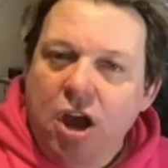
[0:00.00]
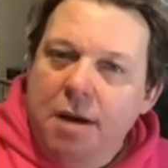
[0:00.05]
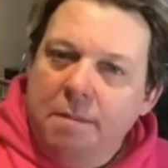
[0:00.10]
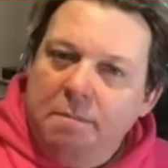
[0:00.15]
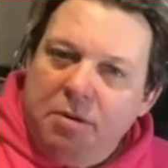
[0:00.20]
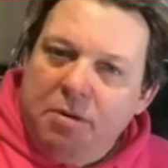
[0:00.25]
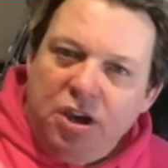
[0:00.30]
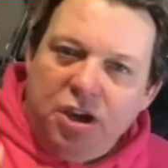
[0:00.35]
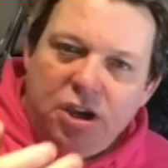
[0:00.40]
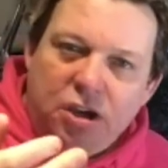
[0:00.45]

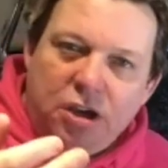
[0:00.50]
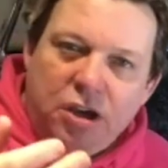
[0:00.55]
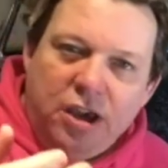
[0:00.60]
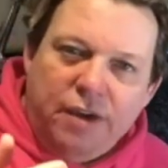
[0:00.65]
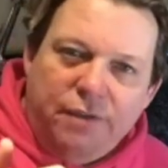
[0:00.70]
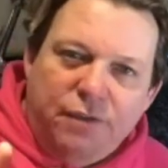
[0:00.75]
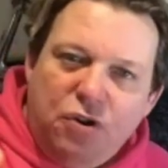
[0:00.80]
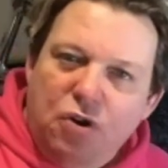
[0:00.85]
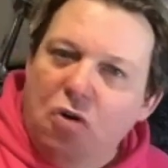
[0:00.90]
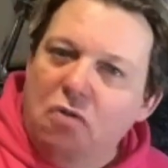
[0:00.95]
But
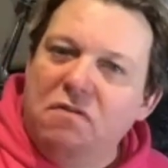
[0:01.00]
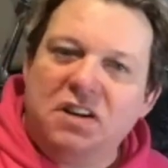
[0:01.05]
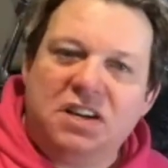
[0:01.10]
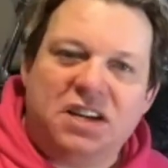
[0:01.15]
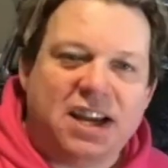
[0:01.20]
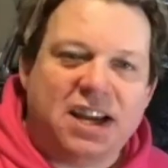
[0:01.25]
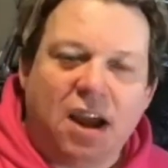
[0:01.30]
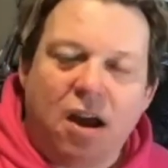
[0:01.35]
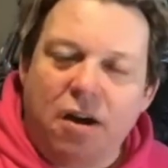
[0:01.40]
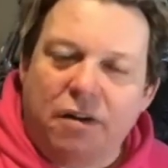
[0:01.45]
if you're
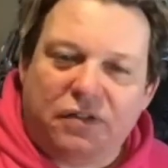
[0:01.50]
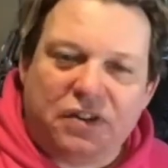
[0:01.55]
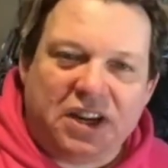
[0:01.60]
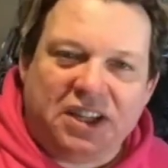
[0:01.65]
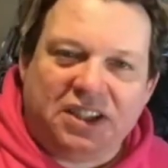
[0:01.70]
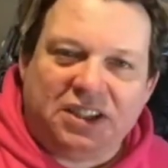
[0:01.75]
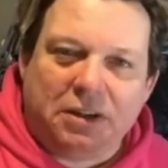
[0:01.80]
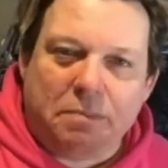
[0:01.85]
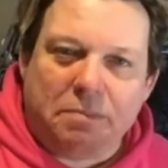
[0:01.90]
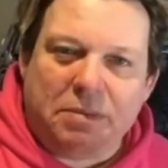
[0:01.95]
a half
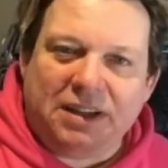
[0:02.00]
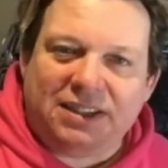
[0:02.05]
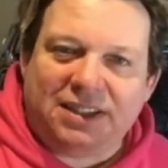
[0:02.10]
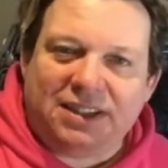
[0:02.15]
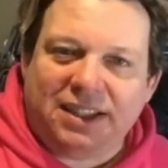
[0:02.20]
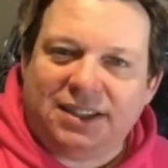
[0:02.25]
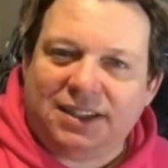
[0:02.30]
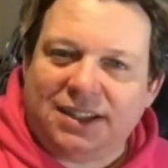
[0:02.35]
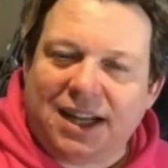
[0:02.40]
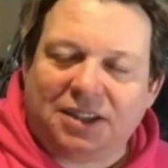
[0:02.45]
decent
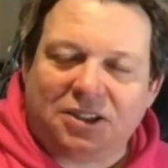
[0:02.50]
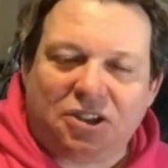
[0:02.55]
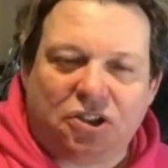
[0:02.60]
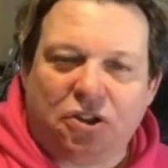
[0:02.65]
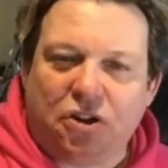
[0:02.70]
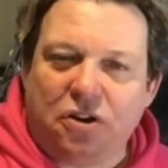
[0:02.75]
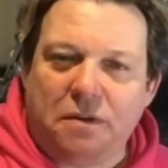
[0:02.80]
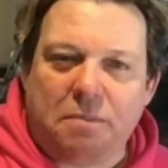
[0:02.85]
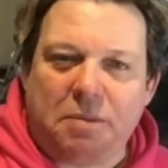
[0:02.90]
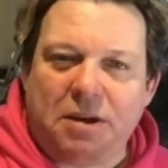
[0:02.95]
business, that
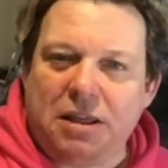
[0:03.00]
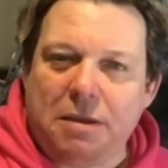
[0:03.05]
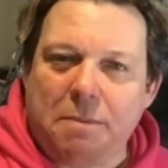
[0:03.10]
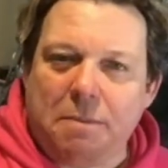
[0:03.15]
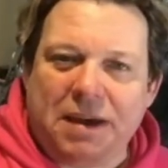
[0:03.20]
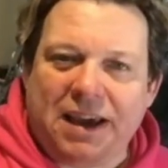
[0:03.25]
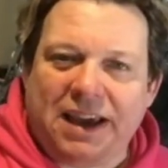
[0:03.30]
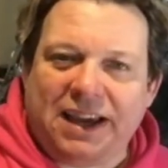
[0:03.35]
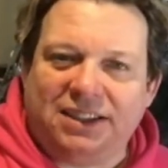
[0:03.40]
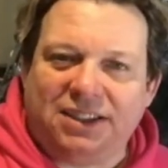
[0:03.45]
shouldn't be the
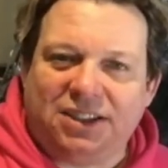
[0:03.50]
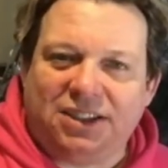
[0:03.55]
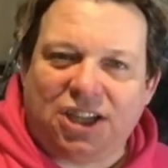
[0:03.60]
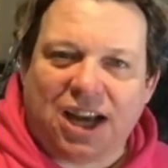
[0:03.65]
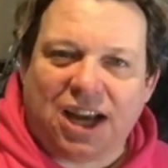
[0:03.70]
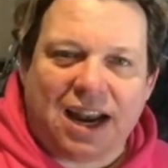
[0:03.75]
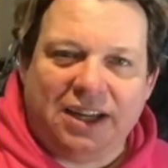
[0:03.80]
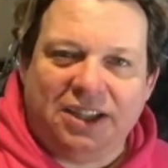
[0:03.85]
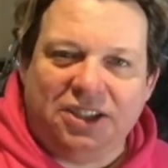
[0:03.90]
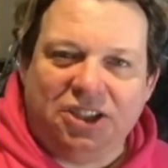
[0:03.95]
biggest
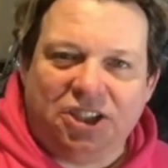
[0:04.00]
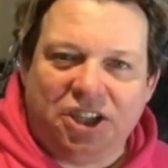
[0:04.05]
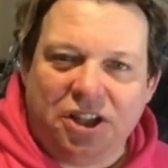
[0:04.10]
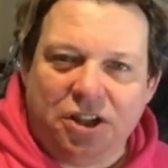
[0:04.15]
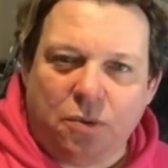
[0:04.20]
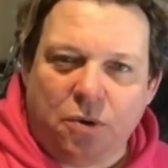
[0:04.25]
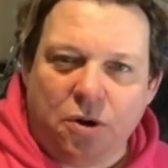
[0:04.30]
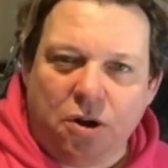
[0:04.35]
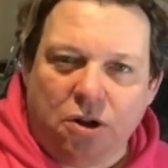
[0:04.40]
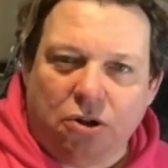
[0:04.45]
challenge in the
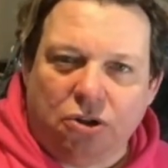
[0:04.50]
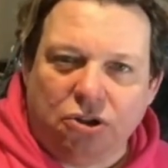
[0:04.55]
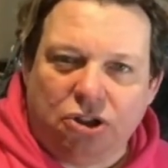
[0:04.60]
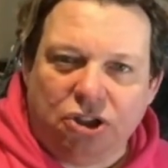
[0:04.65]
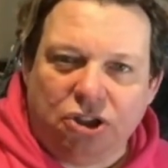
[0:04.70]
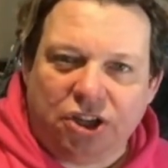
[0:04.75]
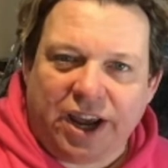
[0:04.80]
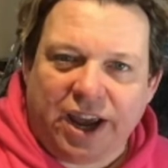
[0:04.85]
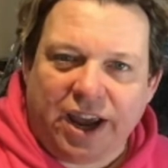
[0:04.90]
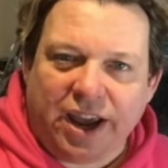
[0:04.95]
world,
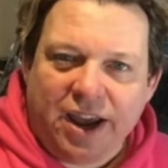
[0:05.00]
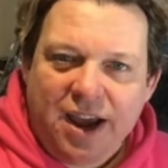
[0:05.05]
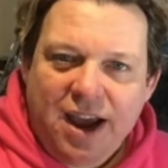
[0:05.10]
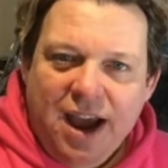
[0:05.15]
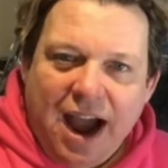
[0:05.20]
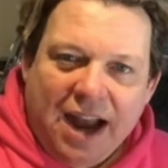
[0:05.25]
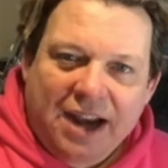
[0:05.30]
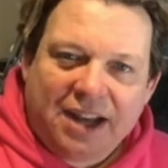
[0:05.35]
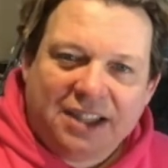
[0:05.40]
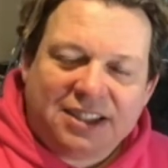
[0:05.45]
should it?
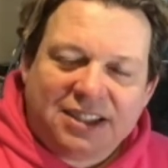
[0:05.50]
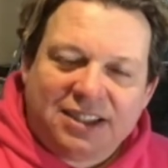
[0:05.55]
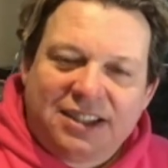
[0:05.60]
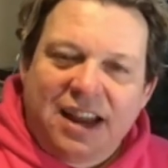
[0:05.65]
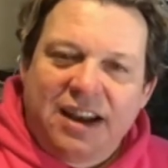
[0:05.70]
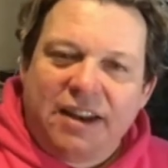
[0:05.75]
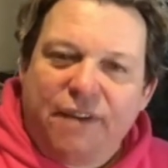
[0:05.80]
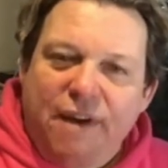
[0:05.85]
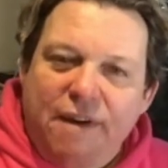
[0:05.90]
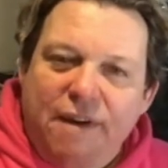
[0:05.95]
And as I
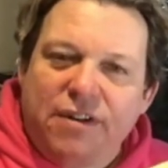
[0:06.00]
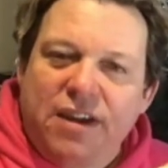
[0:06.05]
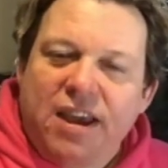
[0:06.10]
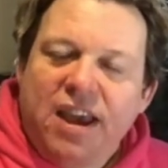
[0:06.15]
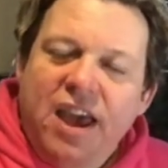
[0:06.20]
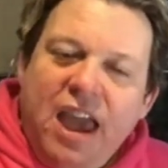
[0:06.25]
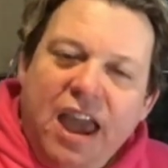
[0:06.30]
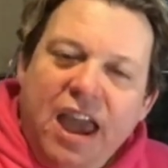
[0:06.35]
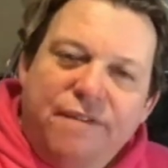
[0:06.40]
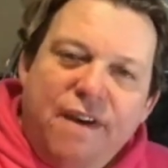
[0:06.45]
said,
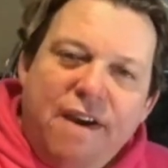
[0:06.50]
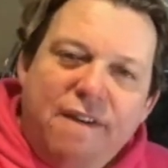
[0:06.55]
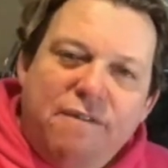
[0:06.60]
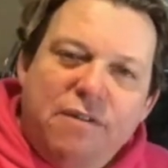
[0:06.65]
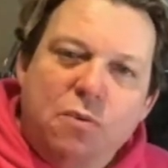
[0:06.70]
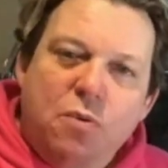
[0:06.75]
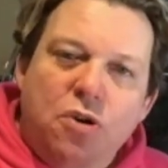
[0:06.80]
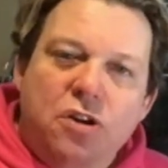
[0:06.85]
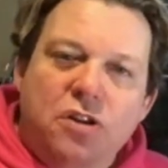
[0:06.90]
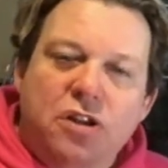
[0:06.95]
if every
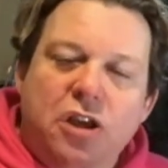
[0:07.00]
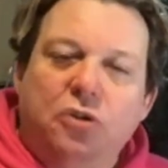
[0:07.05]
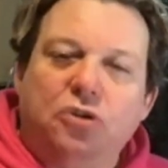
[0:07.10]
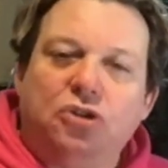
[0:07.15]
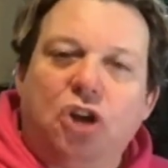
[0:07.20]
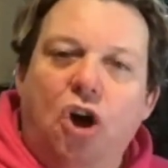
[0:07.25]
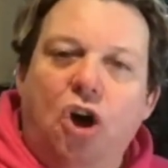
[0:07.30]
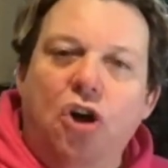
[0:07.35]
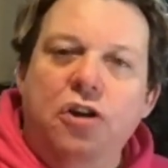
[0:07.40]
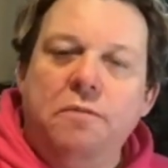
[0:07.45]
one of those
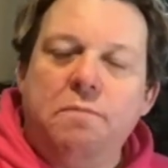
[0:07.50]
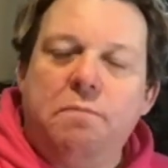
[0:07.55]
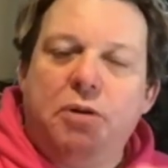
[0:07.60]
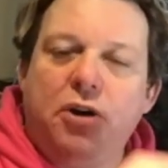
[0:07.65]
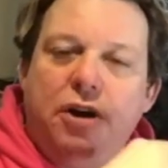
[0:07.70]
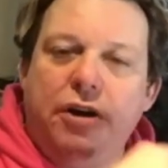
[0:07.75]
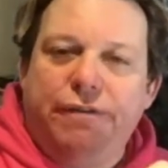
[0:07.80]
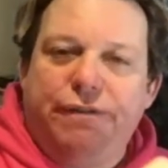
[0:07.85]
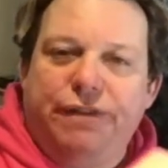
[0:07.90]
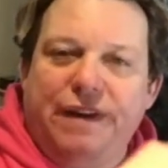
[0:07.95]

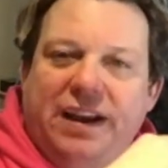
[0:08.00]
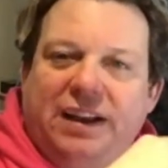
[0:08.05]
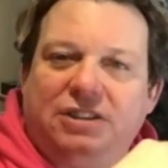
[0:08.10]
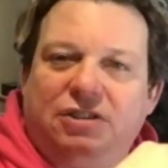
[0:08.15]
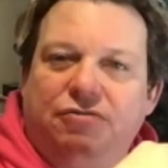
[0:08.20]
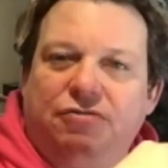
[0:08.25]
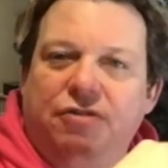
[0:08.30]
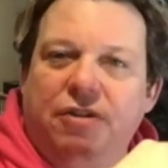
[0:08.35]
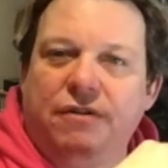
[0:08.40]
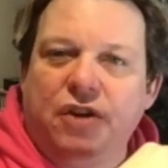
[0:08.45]
unperfect
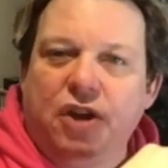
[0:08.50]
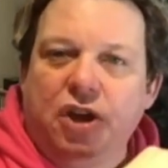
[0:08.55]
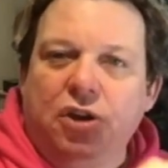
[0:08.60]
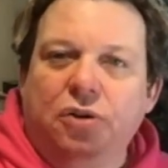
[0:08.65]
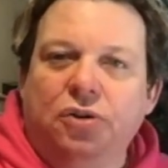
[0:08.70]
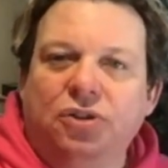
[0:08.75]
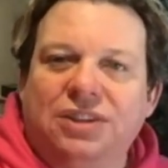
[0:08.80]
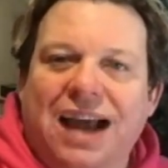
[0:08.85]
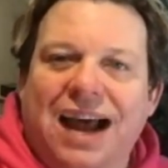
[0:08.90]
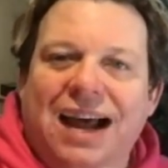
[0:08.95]

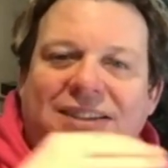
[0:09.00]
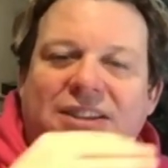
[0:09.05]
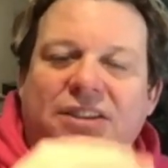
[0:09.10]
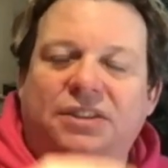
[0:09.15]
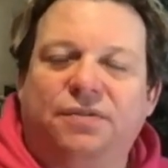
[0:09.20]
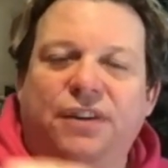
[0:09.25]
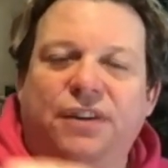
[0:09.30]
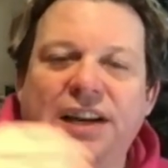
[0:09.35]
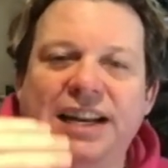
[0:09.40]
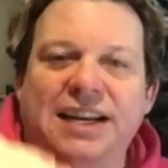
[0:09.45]
reviews adds
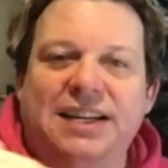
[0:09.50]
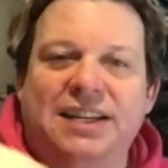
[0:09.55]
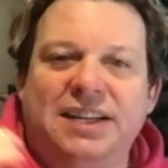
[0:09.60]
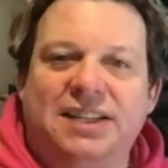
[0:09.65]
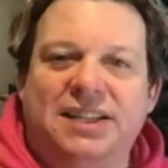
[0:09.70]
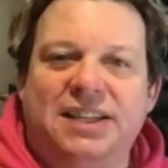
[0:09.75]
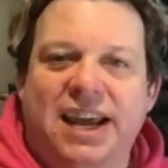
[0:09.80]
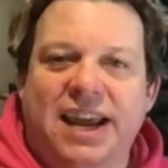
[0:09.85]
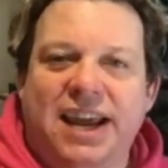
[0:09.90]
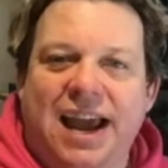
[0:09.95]

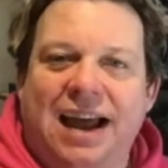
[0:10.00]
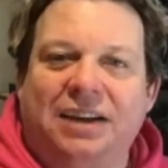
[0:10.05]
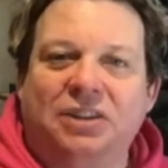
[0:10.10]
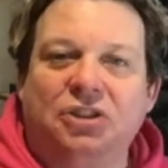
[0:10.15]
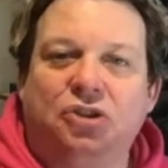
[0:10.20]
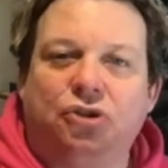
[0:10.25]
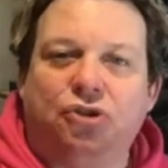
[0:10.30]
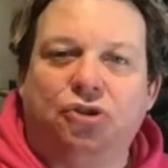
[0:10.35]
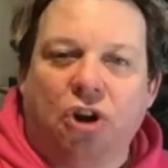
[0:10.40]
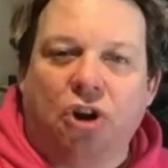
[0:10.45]
validity and
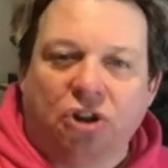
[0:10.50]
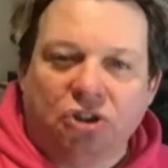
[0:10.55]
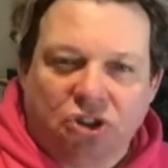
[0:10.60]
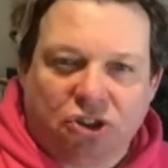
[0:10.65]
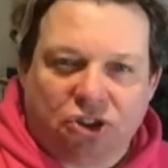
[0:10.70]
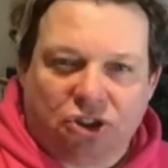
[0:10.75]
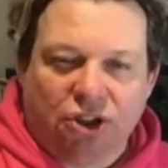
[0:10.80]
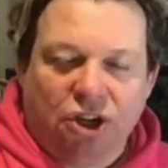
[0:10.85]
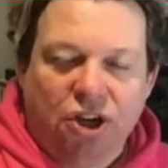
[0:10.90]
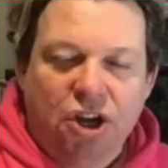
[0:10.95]

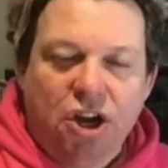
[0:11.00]
trust